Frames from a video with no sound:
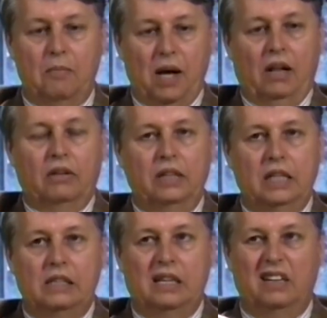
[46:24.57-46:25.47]

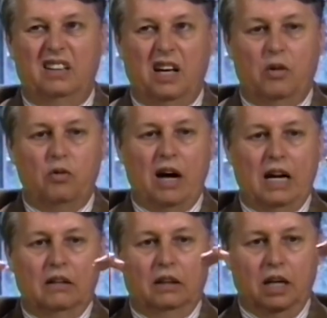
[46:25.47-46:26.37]
balconies that are like
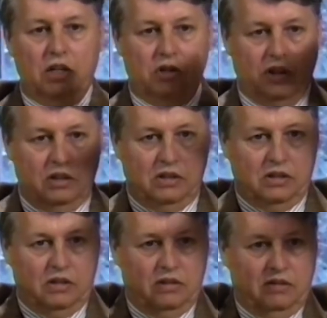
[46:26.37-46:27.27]
rock
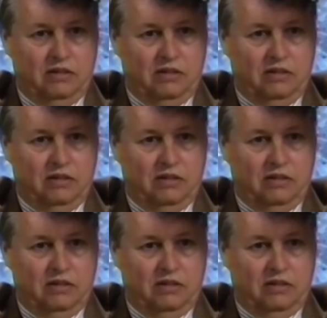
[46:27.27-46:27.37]
ledges